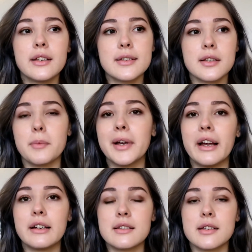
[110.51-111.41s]
some
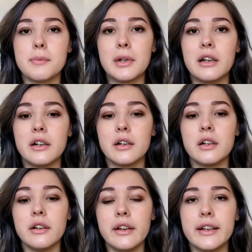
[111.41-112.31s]
kind of similar
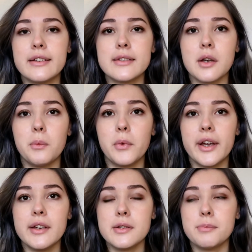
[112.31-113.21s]
in some
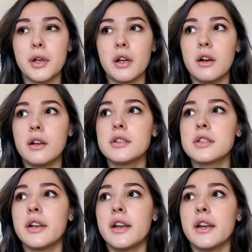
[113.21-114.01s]
ways, because